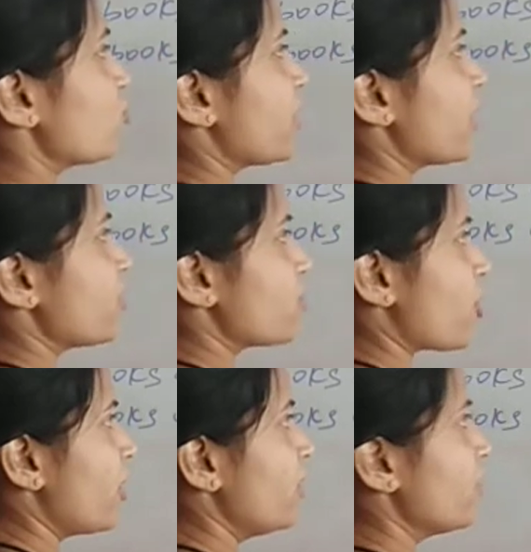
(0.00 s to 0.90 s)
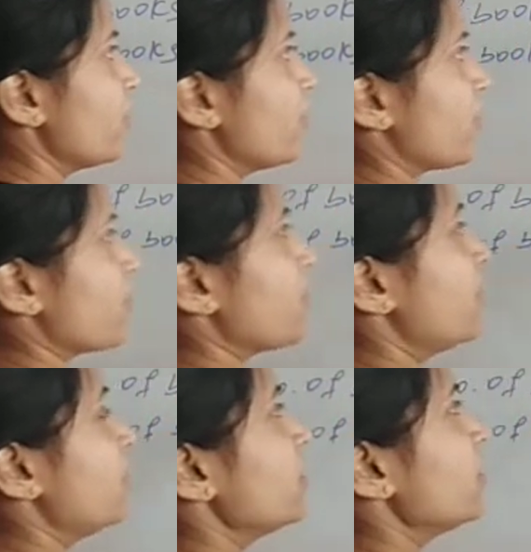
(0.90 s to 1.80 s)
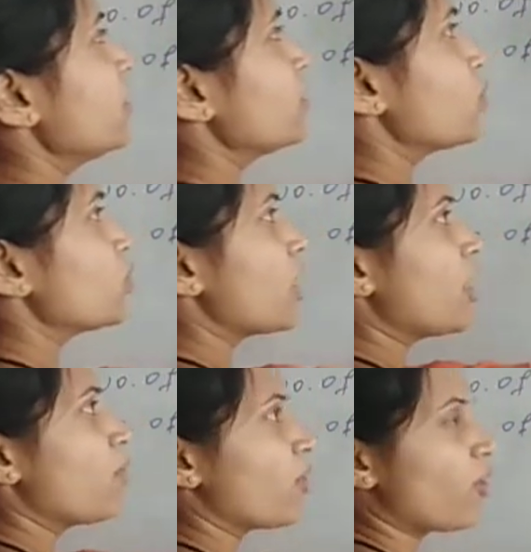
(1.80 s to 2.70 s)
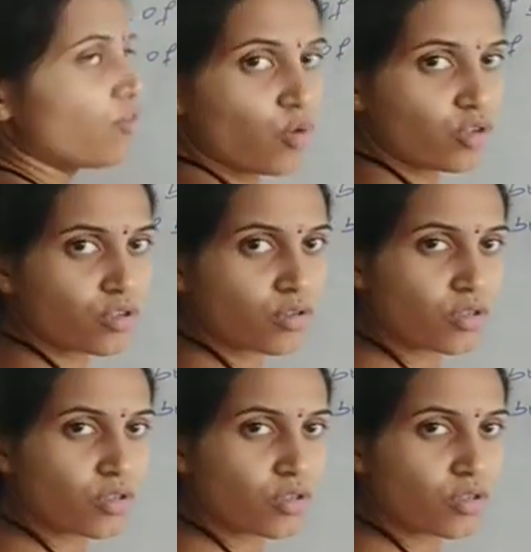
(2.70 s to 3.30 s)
were destroyed from the total number of books